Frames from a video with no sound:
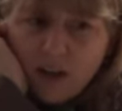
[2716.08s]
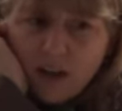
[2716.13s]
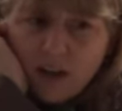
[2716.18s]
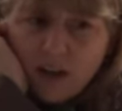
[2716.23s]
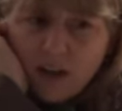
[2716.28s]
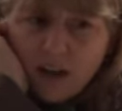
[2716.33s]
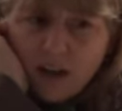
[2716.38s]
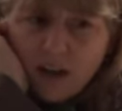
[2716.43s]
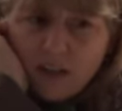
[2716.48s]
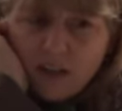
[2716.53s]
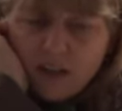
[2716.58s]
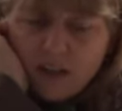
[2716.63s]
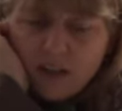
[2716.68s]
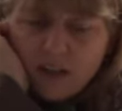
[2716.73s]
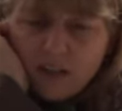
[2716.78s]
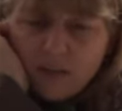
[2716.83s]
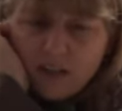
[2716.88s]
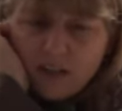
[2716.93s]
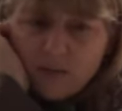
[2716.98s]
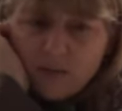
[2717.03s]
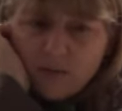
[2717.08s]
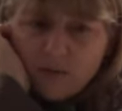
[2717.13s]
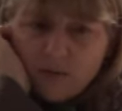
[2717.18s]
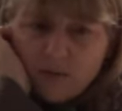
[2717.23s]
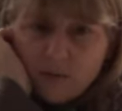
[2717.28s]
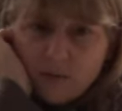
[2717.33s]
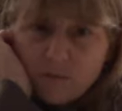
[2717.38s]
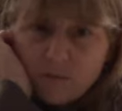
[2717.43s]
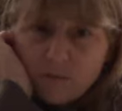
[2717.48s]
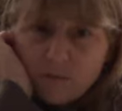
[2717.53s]
gotten into
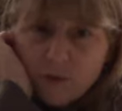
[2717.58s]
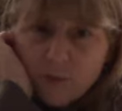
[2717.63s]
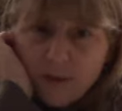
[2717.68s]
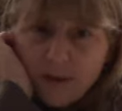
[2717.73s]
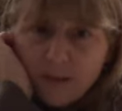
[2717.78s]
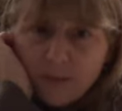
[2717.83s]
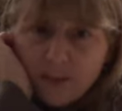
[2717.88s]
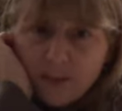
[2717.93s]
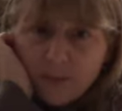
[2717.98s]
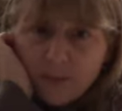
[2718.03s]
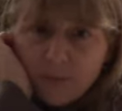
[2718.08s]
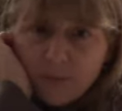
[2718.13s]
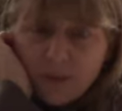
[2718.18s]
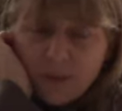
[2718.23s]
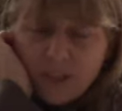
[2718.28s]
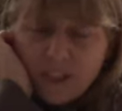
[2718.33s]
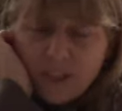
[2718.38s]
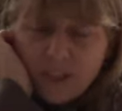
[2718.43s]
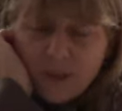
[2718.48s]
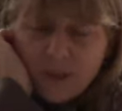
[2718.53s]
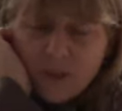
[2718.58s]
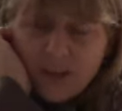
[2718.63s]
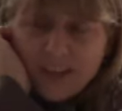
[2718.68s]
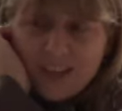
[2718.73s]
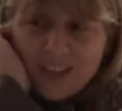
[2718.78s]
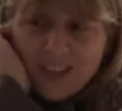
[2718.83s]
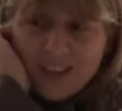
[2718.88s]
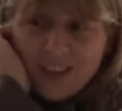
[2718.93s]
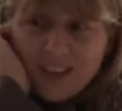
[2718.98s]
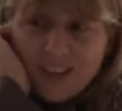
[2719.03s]
some questionable
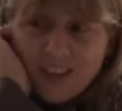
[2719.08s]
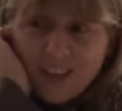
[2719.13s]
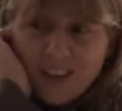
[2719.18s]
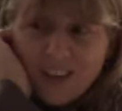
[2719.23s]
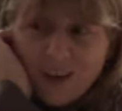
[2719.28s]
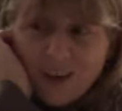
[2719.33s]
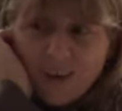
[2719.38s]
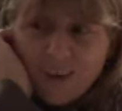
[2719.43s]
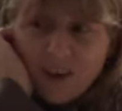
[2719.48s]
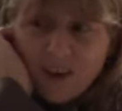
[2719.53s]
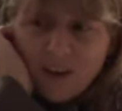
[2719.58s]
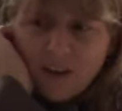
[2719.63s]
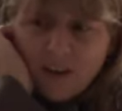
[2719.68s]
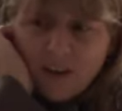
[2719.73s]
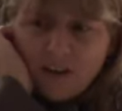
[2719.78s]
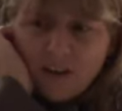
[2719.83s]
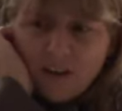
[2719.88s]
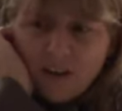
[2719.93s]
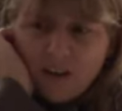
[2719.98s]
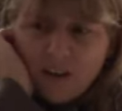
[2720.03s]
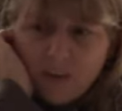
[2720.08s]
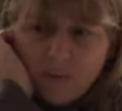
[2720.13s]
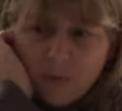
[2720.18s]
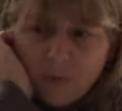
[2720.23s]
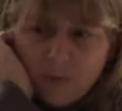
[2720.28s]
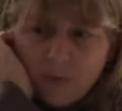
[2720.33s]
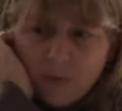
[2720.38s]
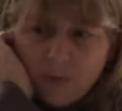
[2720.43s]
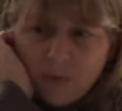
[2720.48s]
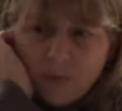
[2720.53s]
situations there where
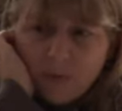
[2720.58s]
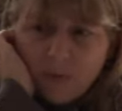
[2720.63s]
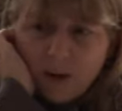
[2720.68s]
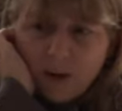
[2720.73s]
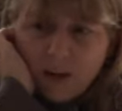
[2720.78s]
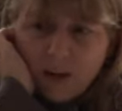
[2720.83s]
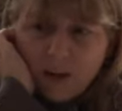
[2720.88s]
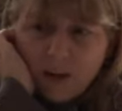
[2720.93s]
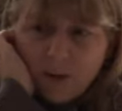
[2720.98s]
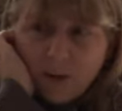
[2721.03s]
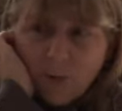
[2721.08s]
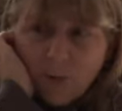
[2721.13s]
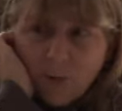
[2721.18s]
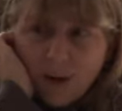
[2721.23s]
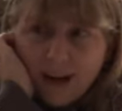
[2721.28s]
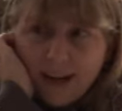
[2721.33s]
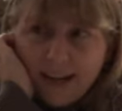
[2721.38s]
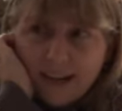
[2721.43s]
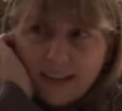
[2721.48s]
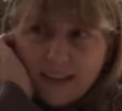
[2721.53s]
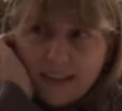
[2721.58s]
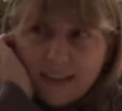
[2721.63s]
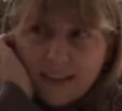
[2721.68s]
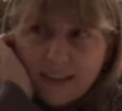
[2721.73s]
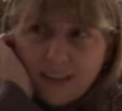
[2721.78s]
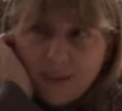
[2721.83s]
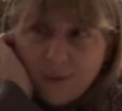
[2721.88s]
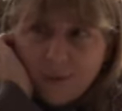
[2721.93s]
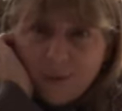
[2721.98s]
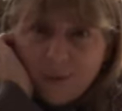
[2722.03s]
people would want to know, why is
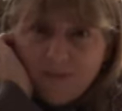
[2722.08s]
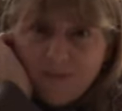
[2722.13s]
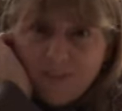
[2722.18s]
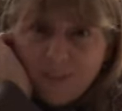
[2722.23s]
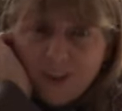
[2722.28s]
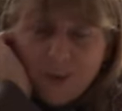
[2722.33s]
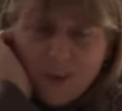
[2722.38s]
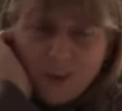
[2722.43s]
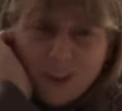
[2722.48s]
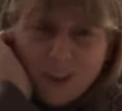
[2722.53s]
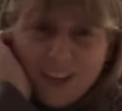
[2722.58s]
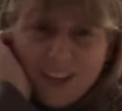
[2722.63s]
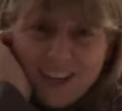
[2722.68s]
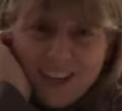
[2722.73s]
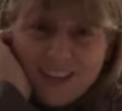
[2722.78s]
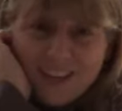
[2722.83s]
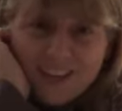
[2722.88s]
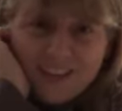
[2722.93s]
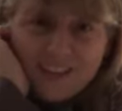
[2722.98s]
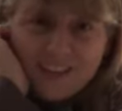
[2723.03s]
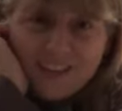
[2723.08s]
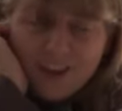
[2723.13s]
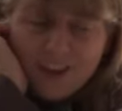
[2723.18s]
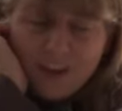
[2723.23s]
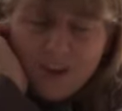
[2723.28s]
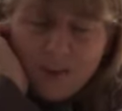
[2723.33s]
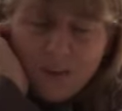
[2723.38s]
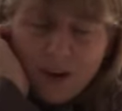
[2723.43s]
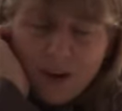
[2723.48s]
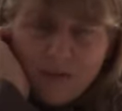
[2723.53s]
it that one of the only hits
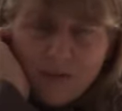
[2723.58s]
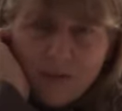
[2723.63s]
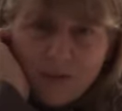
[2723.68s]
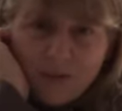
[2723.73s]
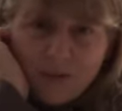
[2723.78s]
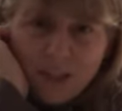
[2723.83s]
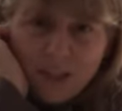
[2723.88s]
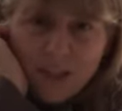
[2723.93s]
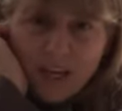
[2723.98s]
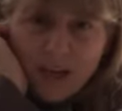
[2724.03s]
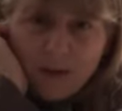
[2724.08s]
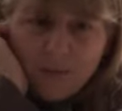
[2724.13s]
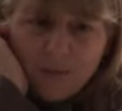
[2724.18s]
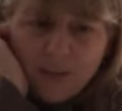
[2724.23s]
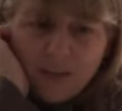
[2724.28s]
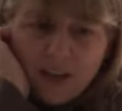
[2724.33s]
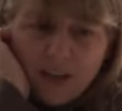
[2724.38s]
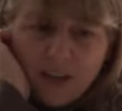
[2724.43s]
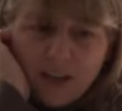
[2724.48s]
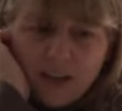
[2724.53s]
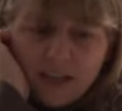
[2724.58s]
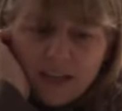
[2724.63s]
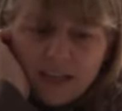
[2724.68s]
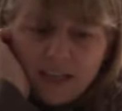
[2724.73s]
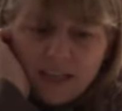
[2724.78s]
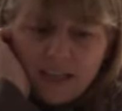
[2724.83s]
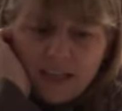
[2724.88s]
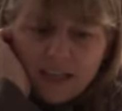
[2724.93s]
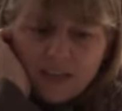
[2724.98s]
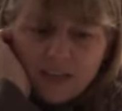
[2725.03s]
under my full name
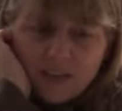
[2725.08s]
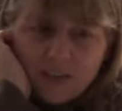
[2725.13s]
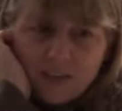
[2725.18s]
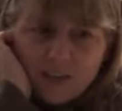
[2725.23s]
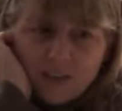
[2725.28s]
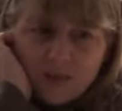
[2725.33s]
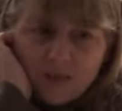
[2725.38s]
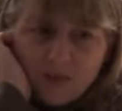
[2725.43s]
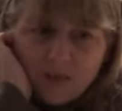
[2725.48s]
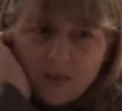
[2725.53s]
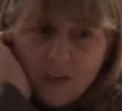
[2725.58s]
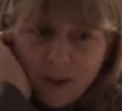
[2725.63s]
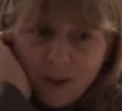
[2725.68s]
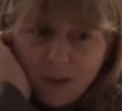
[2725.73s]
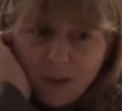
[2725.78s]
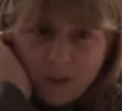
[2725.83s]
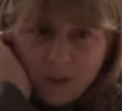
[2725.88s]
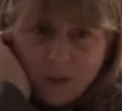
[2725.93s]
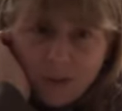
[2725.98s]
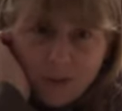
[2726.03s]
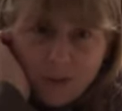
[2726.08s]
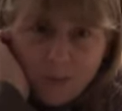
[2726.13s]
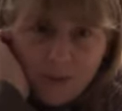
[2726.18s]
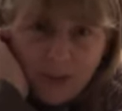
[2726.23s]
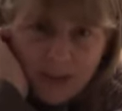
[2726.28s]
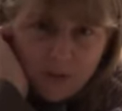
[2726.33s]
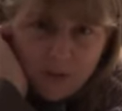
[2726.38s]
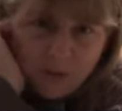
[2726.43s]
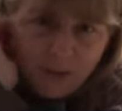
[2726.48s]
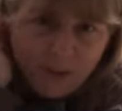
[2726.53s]
takes you not only to a
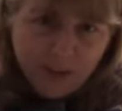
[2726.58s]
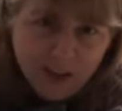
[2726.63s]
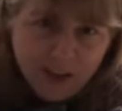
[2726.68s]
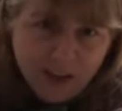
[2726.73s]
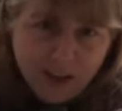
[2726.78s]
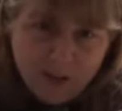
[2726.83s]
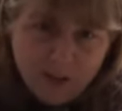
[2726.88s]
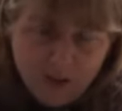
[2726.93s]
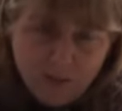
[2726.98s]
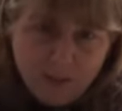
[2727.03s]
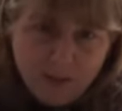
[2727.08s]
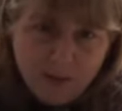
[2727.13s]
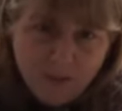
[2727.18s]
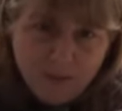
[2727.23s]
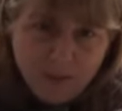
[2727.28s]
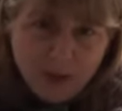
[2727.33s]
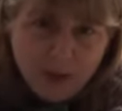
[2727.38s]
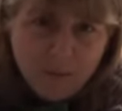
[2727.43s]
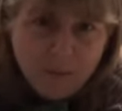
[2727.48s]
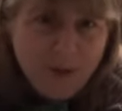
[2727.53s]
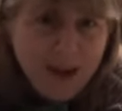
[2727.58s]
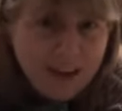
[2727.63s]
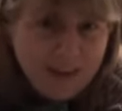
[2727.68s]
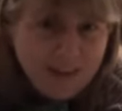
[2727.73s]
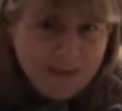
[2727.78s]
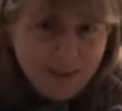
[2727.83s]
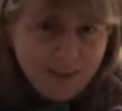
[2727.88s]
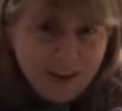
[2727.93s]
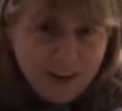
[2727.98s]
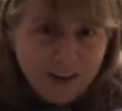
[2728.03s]
page where they accuse me of being a
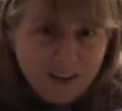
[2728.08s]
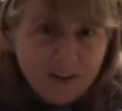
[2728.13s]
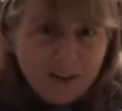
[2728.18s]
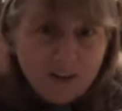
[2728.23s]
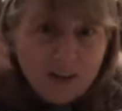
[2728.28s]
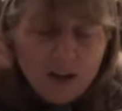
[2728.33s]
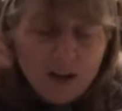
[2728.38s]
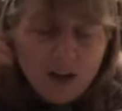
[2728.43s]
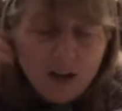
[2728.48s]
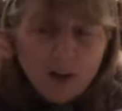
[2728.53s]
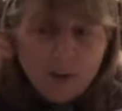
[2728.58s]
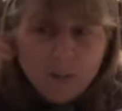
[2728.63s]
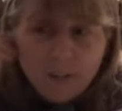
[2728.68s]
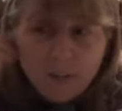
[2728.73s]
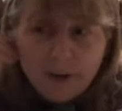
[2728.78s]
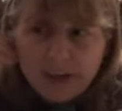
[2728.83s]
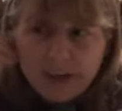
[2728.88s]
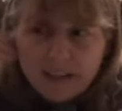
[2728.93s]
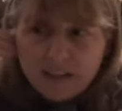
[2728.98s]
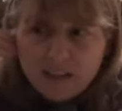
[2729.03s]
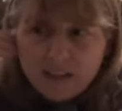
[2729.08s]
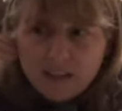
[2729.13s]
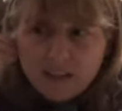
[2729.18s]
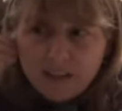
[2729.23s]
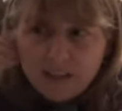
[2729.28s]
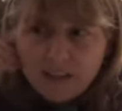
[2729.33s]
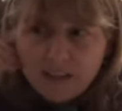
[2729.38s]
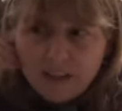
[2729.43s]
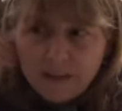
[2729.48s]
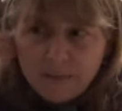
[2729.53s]
pedophile, but
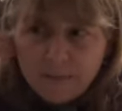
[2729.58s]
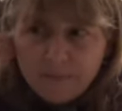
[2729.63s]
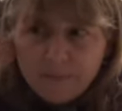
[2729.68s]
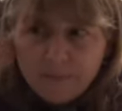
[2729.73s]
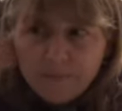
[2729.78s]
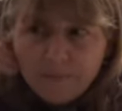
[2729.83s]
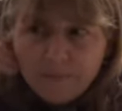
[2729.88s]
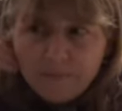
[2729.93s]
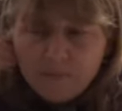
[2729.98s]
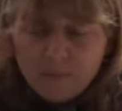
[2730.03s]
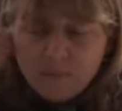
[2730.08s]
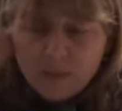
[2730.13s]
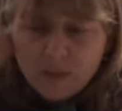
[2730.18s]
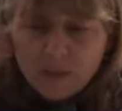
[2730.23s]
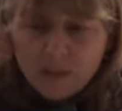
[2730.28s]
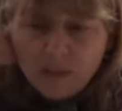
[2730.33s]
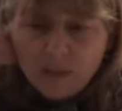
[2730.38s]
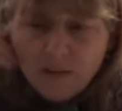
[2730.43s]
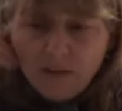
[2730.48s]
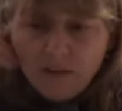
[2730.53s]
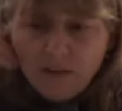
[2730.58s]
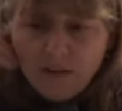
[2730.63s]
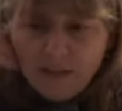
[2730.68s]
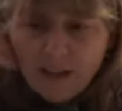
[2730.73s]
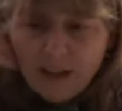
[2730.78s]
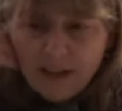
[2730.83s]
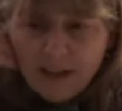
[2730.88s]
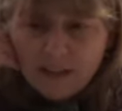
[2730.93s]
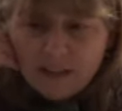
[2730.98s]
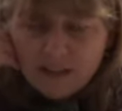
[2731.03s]

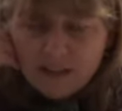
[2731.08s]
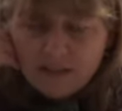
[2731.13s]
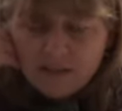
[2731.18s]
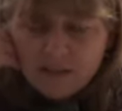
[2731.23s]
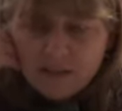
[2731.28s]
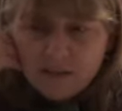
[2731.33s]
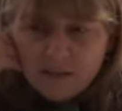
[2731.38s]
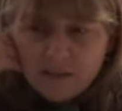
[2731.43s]
that